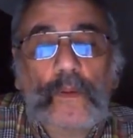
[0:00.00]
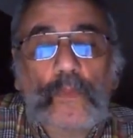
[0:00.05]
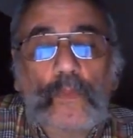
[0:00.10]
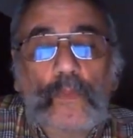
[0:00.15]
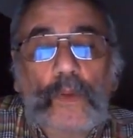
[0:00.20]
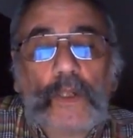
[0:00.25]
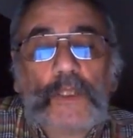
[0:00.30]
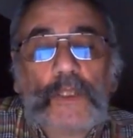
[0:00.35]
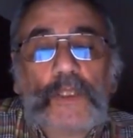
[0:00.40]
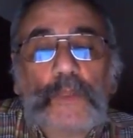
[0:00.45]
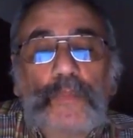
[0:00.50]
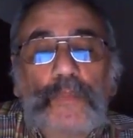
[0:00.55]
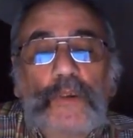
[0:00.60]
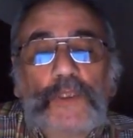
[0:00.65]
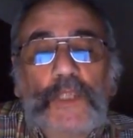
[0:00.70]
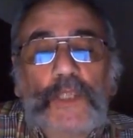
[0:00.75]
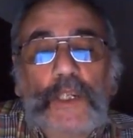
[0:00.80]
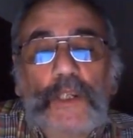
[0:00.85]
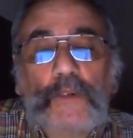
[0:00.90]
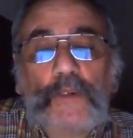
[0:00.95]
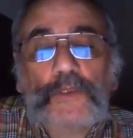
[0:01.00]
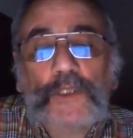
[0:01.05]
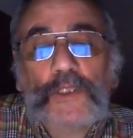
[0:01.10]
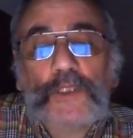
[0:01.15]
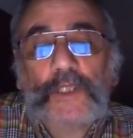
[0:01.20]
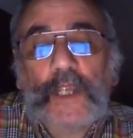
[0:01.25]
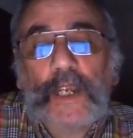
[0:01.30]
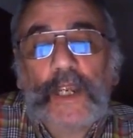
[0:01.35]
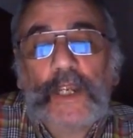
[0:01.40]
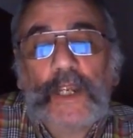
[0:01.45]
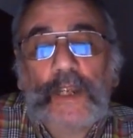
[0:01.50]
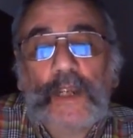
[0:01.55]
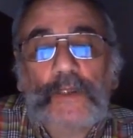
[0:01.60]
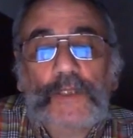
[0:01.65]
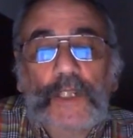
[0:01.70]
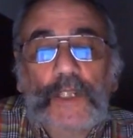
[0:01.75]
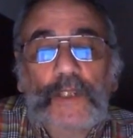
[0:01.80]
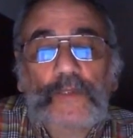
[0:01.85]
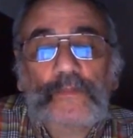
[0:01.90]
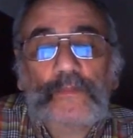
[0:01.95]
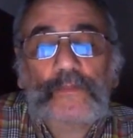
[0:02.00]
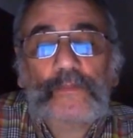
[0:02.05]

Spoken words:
What does the prosecution say in closing?